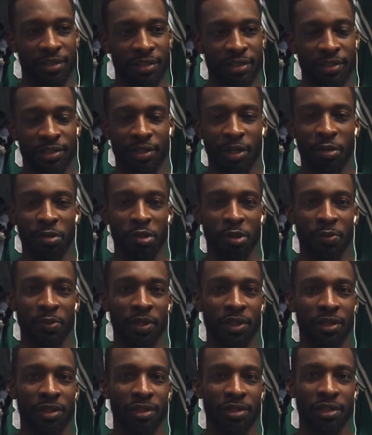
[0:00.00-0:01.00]
is dope to
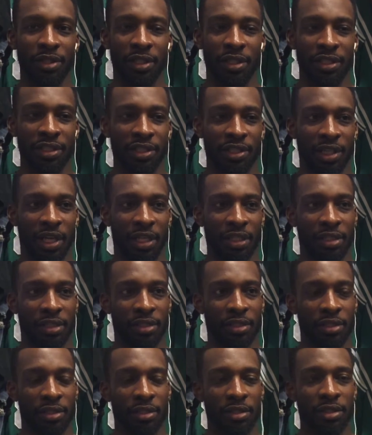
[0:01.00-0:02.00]
me. Just got
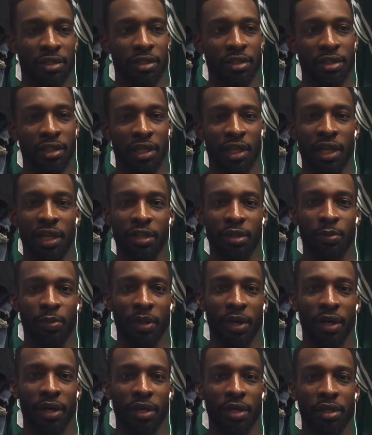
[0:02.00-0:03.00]
the leather
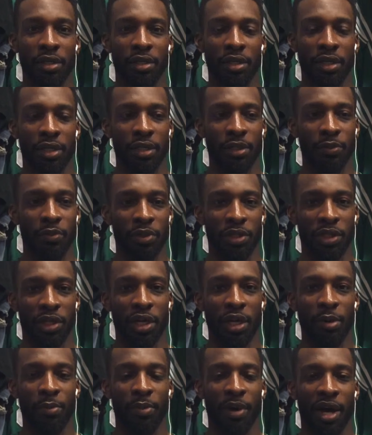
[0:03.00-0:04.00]
pair with the
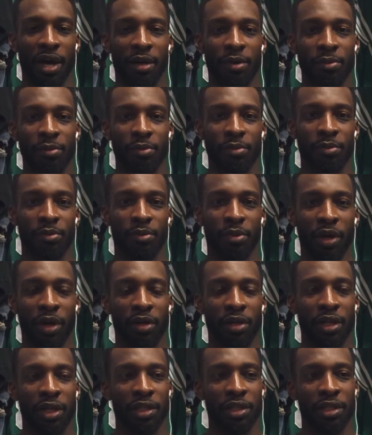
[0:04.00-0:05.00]
gum bottom,
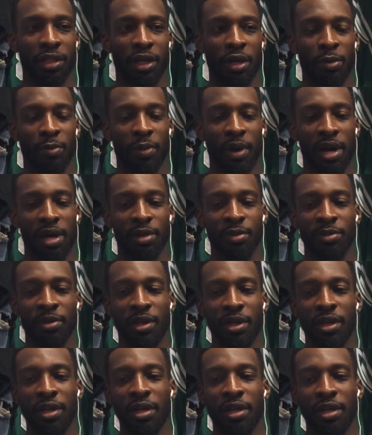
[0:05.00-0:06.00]
brown leather gum bottom.
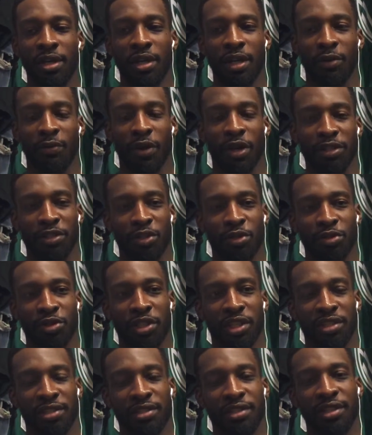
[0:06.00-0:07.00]
I rocked those
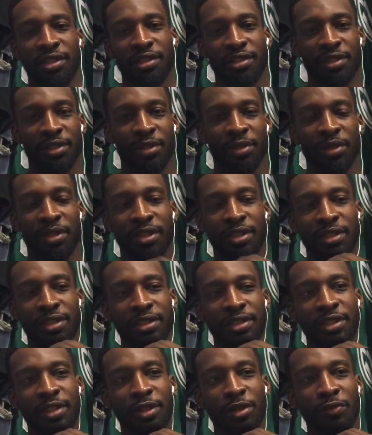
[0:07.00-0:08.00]
yesterday. So,
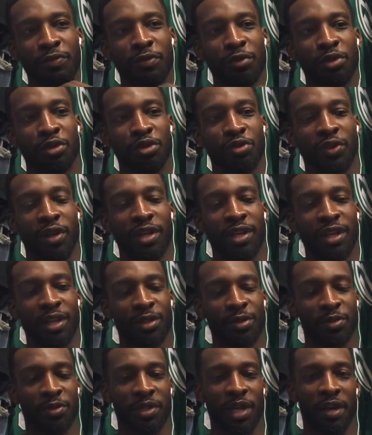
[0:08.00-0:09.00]
you know, the futures right now
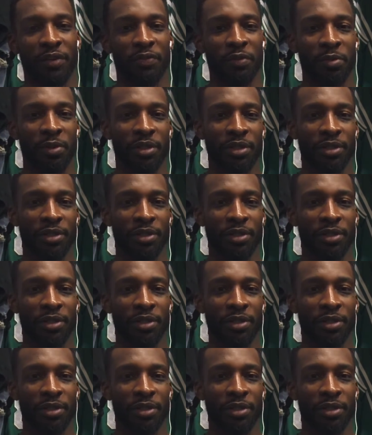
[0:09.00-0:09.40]
is what's hot for me.